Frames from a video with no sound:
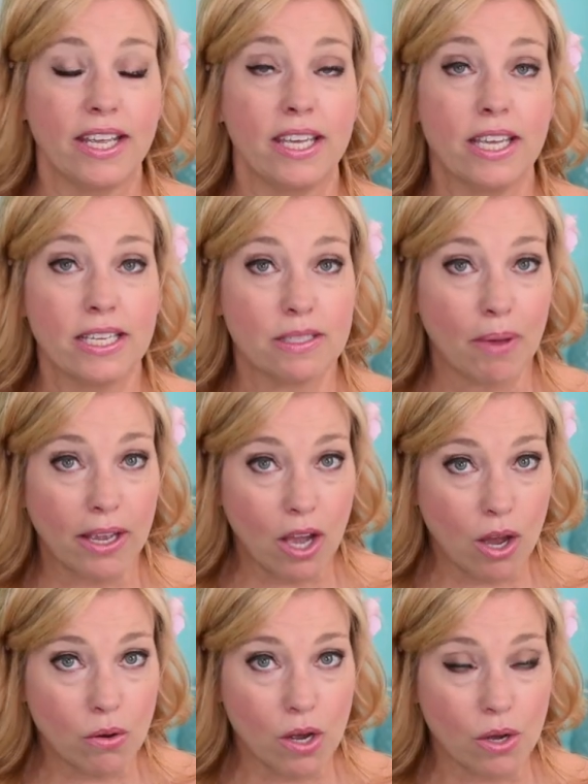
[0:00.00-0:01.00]
He is my
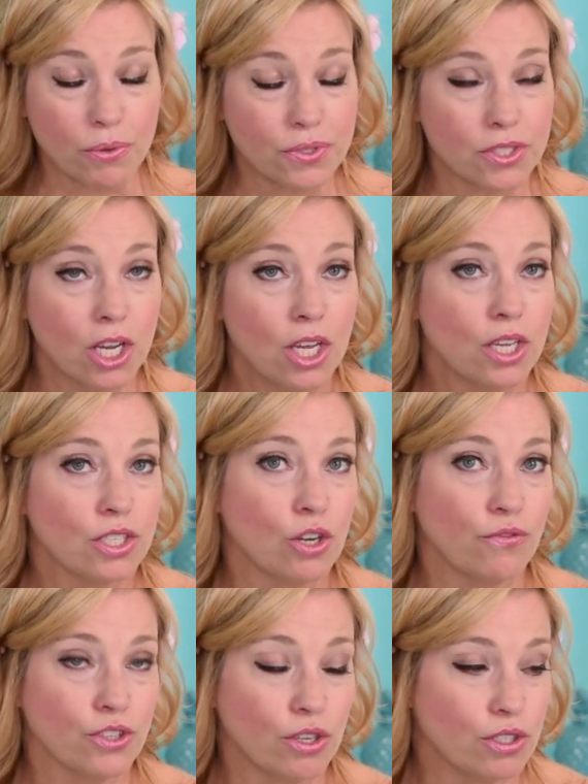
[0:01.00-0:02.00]
co-host. So
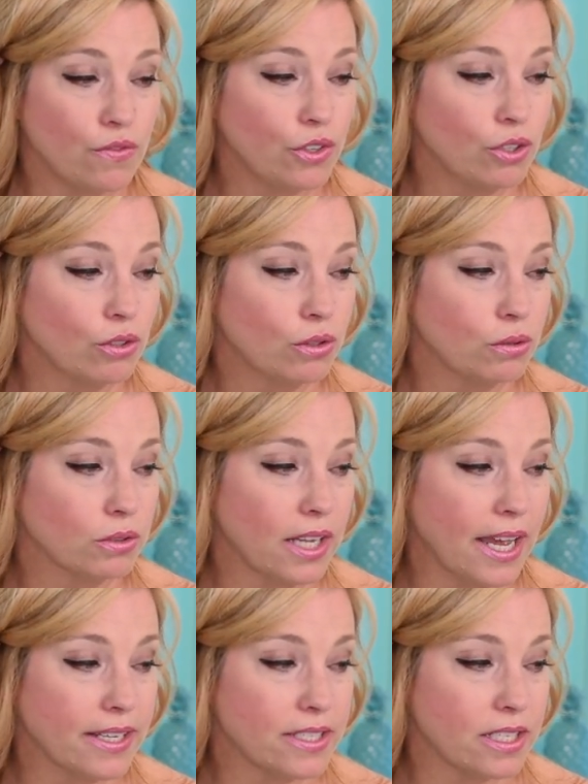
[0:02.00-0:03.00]
for those of you who would
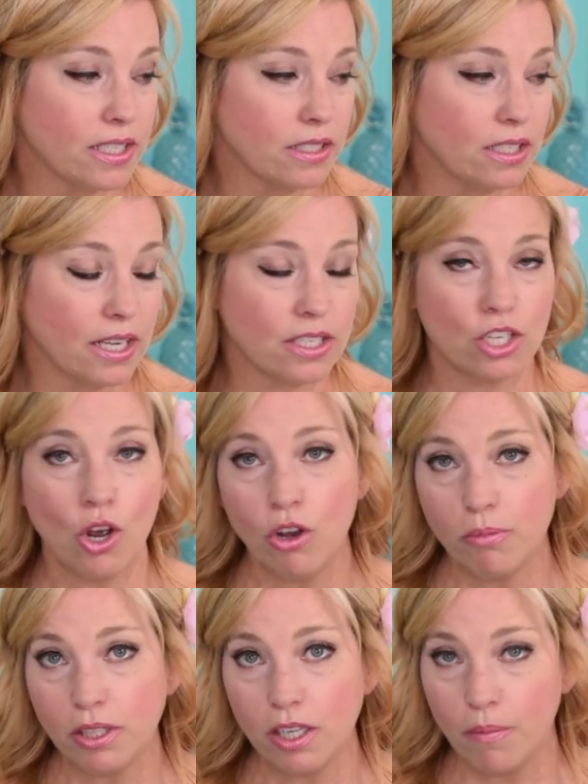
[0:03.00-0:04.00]
like to get to know
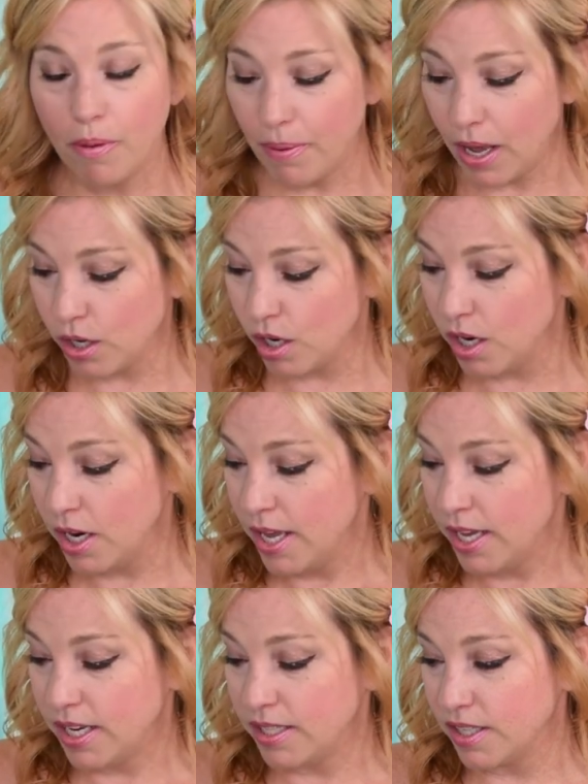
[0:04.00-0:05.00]
him a little bit better,
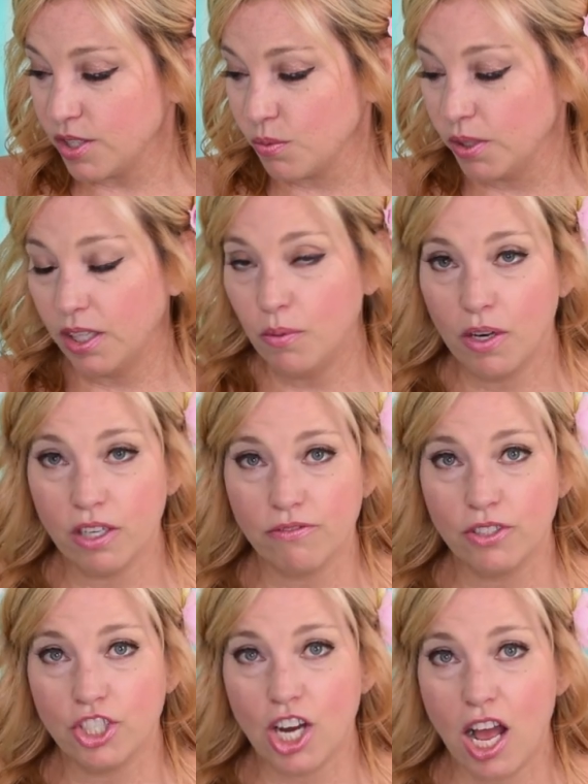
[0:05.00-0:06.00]
he does a really
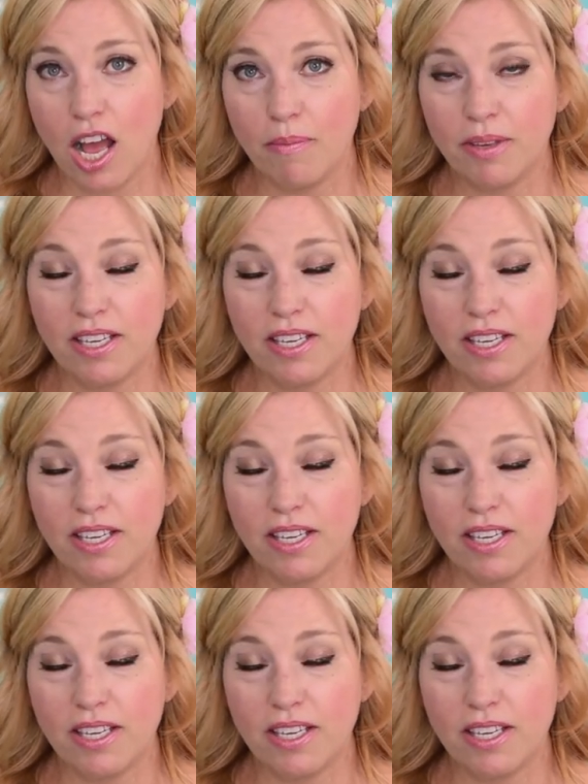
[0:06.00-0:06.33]
wonderful job.